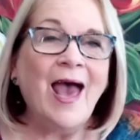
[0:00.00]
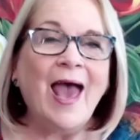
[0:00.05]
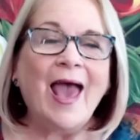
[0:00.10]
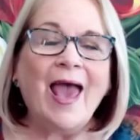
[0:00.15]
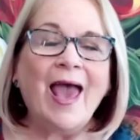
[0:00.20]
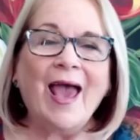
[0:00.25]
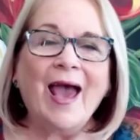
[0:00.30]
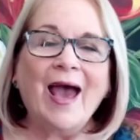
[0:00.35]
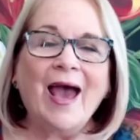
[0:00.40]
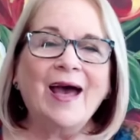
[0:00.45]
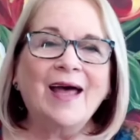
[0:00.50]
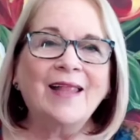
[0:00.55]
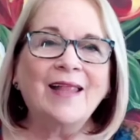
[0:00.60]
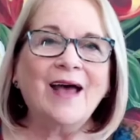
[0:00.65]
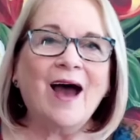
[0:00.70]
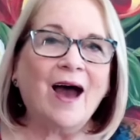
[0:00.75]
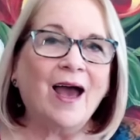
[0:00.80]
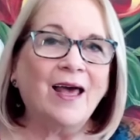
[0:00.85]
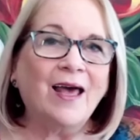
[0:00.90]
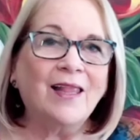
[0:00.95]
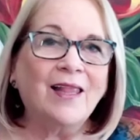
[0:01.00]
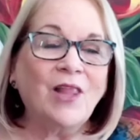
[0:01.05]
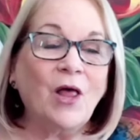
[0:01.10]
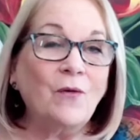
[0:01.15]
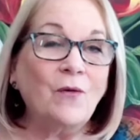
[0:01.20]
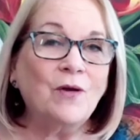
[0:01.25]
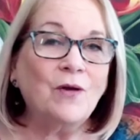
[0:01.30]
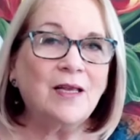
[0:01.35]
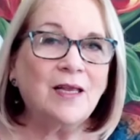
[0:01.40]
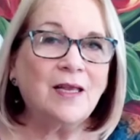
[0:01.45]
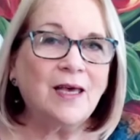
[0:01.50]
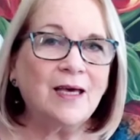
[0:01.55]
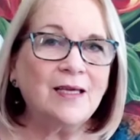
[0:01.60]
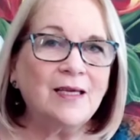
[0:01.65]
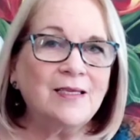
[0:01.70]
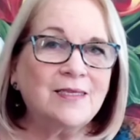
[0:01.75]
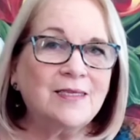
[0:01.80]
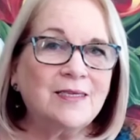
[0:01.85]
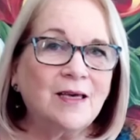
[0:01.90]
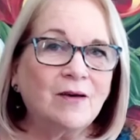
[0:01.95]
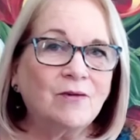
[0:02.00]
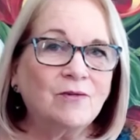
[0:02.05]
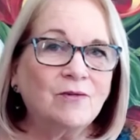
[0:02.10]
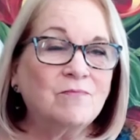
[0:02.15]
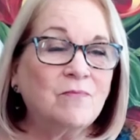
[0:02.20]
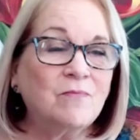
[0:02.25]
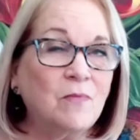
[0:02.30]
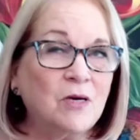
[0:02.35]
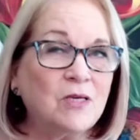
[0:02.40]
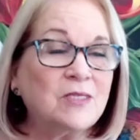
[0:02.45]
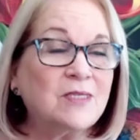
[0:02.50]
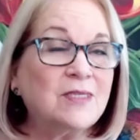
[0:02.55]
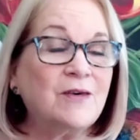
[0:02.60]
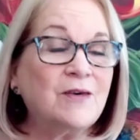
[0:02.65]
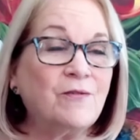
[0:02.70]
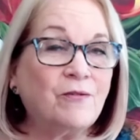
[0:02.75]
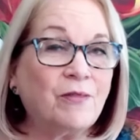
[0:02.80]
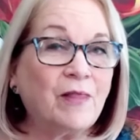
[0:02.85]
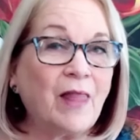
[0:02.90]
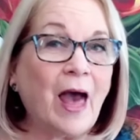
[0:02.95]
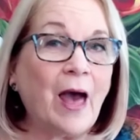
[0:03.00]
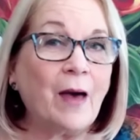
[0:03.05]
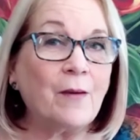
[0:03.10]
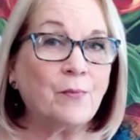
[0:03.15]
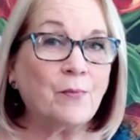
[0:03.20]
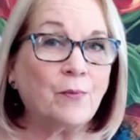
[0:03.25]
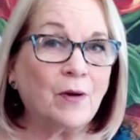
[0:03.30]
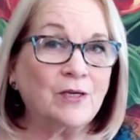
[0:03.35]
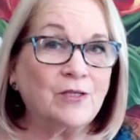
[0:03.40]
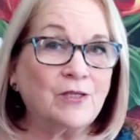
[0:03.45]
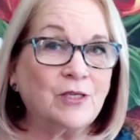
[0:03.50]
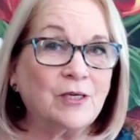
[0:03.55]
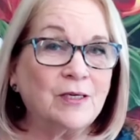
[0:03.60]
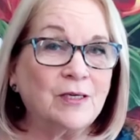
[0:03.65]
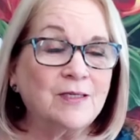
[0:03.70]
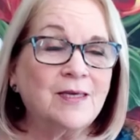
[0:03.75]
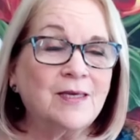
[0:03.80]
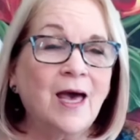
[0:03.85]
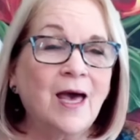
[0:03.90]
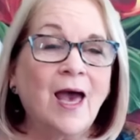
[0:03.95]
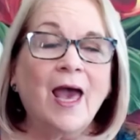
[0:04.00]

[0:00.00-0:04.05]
And I loaded it mostly flat brushes,